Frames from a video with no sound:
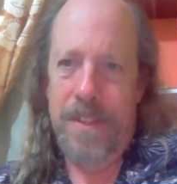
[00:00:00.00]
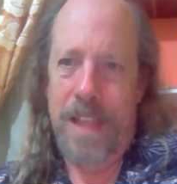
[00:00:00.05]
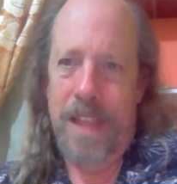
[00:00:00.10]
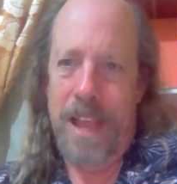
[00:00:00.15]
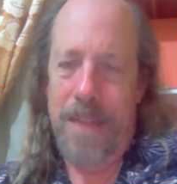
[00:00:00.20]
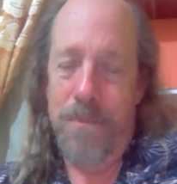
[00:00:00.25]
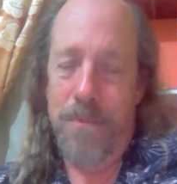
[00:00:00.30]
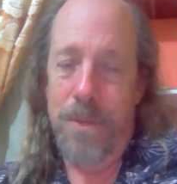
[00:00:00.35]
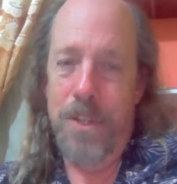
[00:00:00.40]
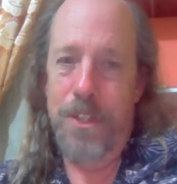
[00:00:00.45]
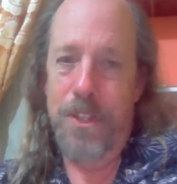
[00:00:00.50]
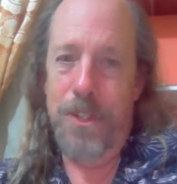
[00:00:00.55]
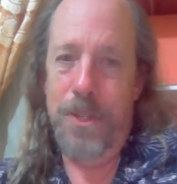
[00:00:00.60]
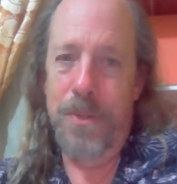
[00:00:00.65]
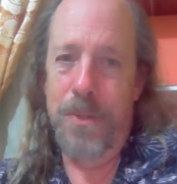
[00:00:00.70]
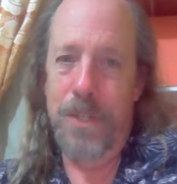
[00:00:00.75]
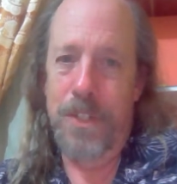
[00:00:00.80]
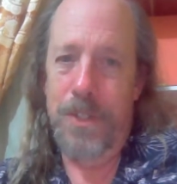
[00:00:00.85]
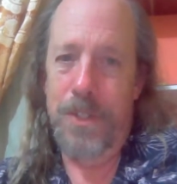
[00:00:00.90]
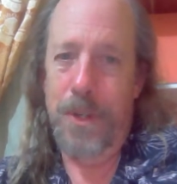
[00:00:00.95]
I really
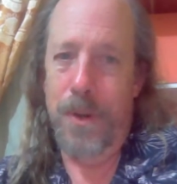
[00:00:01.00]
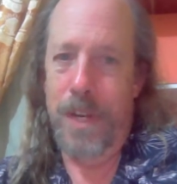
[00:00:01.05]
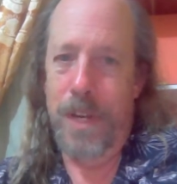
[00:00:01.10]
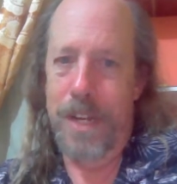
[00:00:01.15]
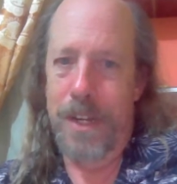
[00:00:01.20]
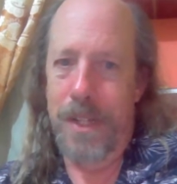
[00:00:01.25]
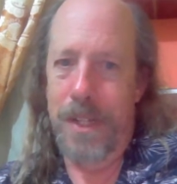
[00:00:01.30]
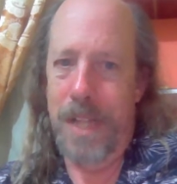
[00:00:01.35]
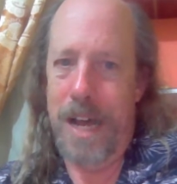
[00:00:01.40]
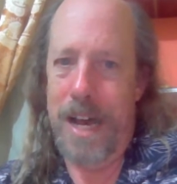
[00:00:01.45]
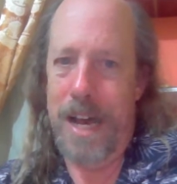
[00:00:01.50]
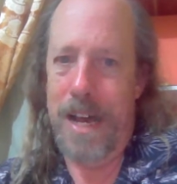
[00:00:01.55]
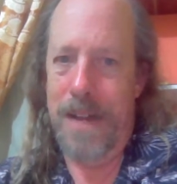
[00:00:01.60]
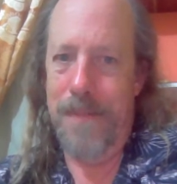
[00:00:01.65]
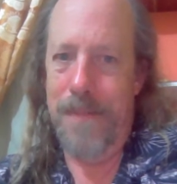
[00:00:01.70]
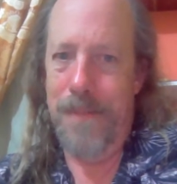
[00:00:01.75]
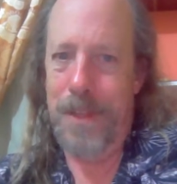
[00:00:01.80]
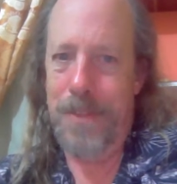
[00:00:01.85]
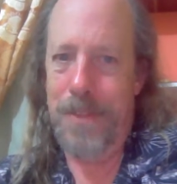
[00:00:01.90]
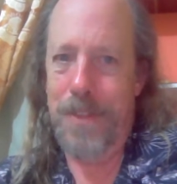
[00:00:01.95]
do enjoy it a
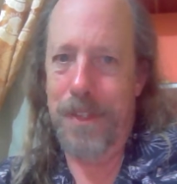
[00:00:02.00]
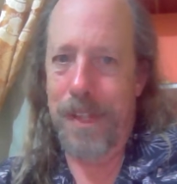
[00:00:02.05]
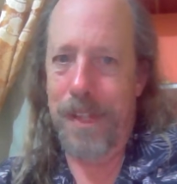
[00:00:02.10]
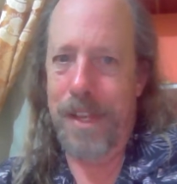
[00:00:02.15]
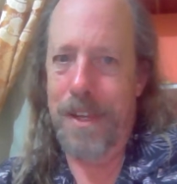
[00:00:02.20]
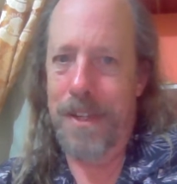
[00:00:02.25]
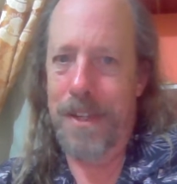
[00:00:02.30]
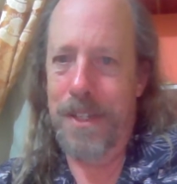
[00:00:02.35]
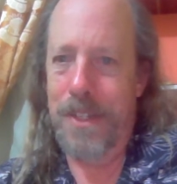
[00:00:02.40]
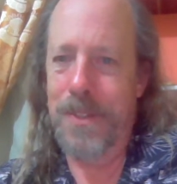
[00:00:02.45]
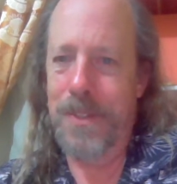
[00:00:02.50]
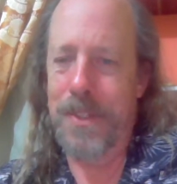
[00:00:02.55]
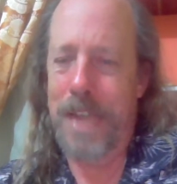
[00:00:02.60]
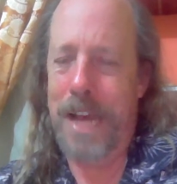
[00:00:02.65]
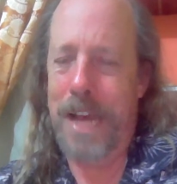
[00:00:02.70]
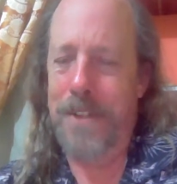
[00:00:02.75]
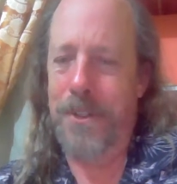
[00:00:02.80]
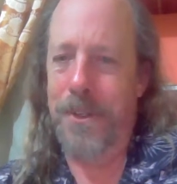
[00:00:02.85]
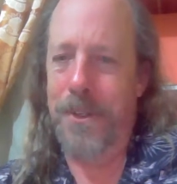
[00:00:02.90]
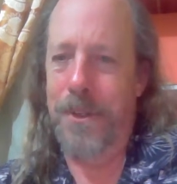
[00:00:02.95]
lot. It's
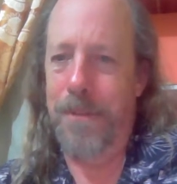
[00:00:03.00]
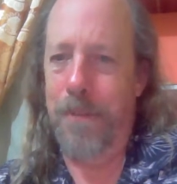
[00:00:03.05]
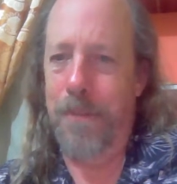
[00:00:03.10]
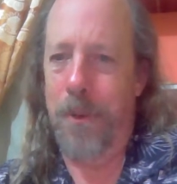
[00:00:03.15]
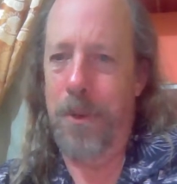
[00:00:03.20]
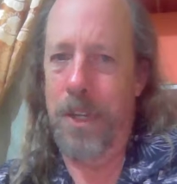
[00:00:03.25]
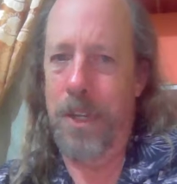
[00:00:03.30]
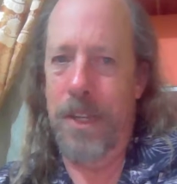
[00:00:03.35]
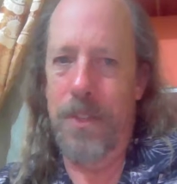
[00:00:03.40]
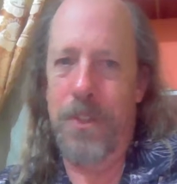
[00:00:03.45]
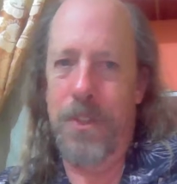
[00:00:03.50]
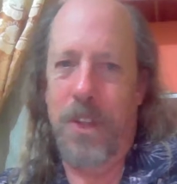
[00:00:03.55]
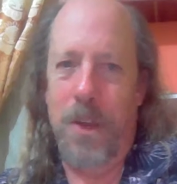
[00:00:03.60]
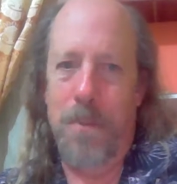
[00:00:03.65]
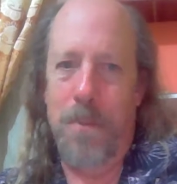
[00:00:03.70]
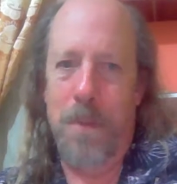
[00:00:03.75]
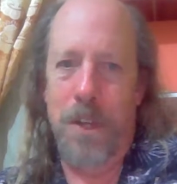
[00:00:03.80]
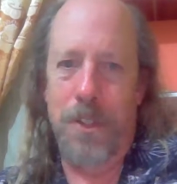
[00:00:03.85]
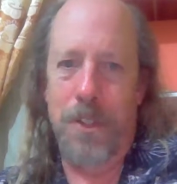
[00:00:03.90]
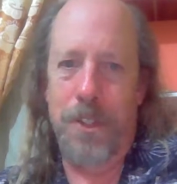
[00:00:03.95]
got to the point it's
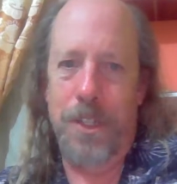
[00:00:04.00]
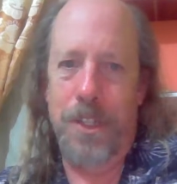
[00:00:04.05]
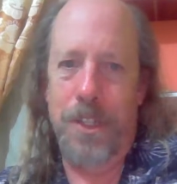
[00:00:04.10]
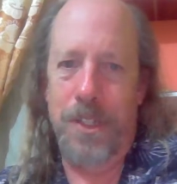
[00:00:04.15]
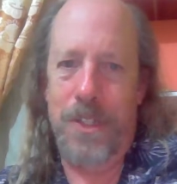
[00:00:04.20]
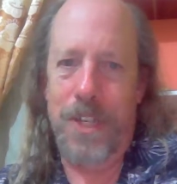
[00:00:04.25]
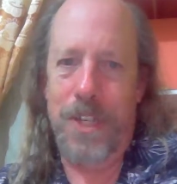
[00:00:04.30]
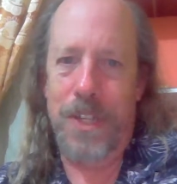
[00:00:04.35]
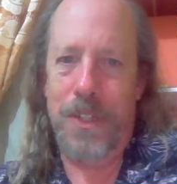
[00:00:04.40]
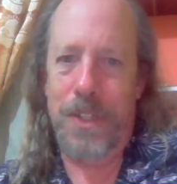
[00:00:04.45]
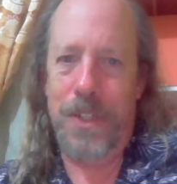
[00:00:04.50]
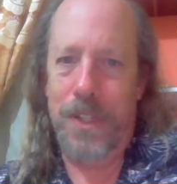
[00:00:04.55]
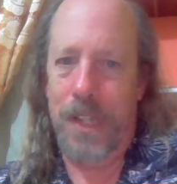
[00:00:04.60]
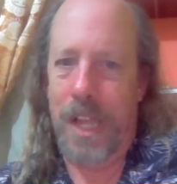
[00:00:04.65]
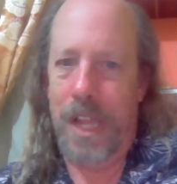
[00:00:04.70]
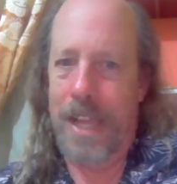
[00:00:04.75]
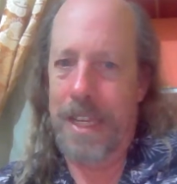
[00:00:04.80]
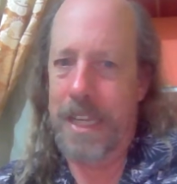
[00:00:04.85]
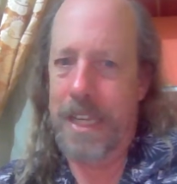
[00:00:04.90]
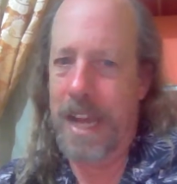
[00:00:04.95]
almost an addiction
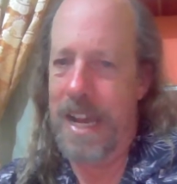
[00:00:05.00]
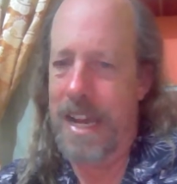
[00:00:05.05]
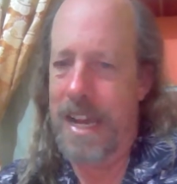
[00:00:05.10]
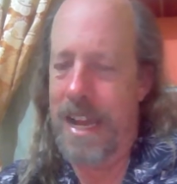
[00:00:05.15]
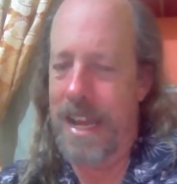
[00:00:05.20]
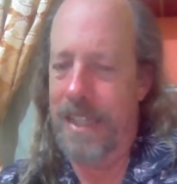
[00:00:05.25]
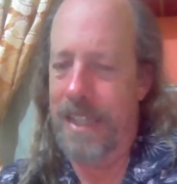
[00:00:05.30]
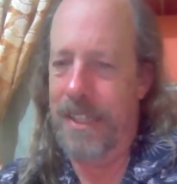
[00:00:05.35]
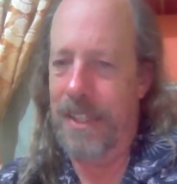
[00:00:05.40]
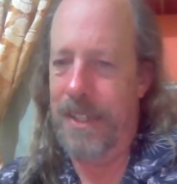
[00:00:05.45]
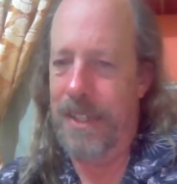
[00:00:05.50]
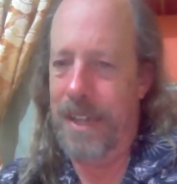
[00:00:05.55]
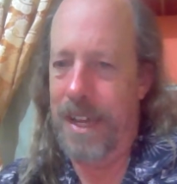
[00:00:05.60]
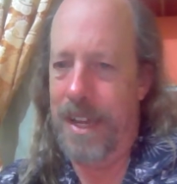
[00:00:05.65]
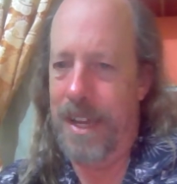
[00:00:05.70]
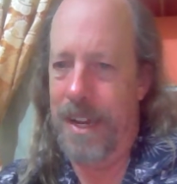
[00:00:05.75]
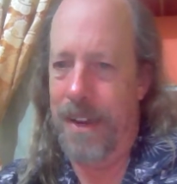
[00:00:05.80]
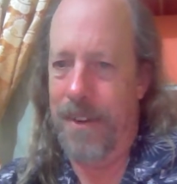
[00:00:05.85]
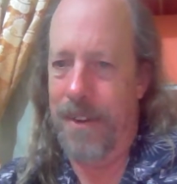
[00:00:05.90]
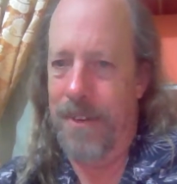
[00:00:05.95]
like kayaking
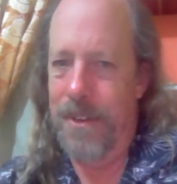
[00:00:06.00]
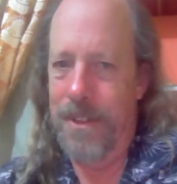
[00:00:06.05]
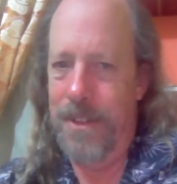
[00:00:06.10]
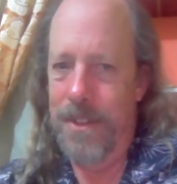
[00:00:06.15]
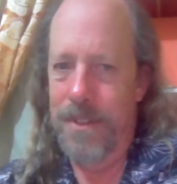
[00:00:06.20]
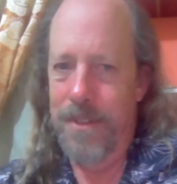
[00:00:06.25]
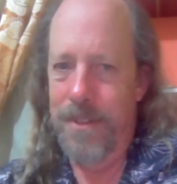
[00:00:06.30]
now.